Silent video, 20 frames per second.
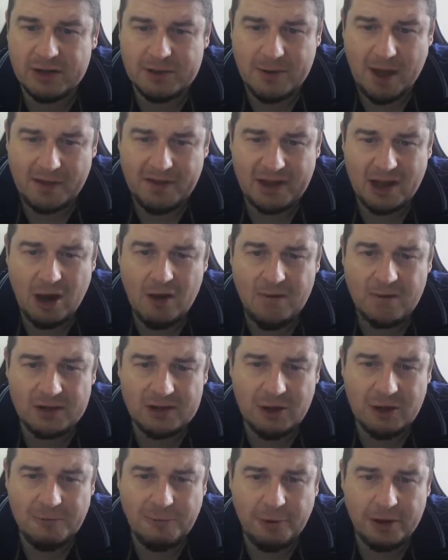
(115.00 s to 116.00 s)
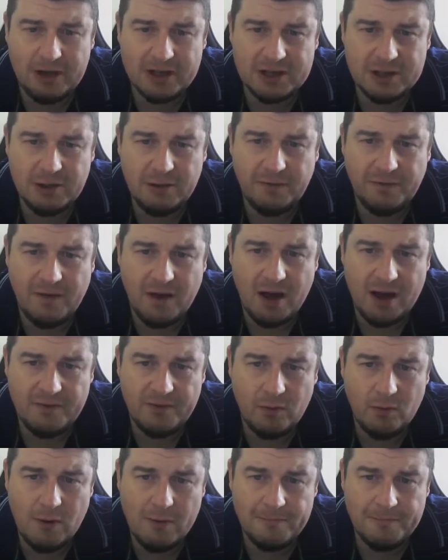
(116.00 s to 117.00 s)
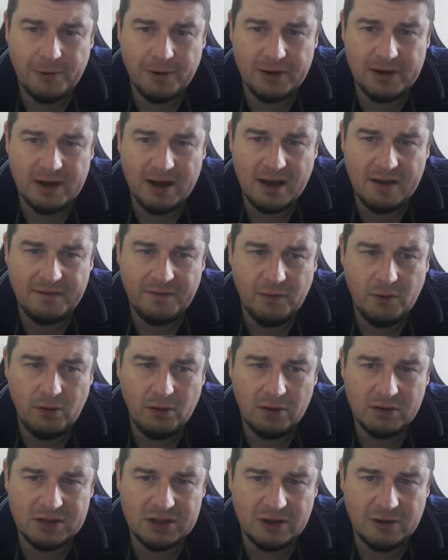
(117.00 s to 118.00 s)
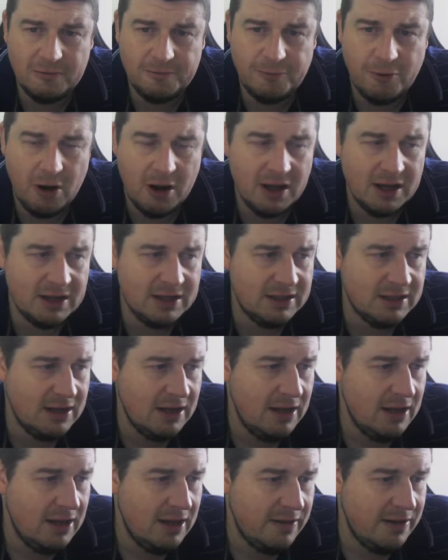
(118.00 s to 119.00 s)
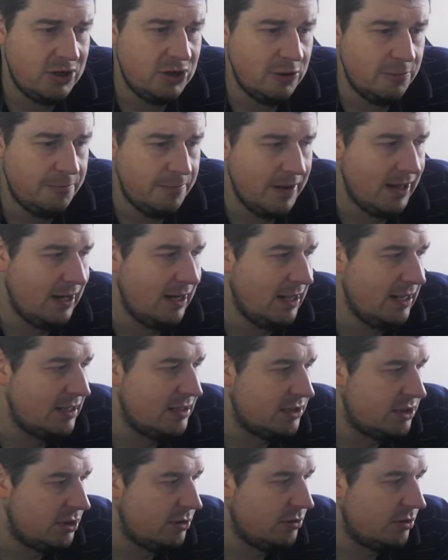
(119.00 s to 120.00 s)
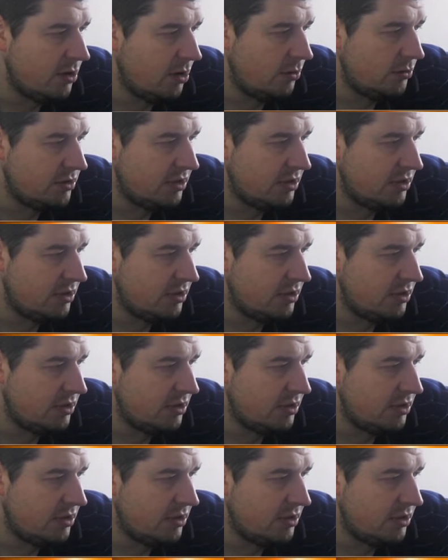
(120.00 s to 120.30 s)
but I think over 2.25 at 1.94 looks a good price. There should be at least 2 goals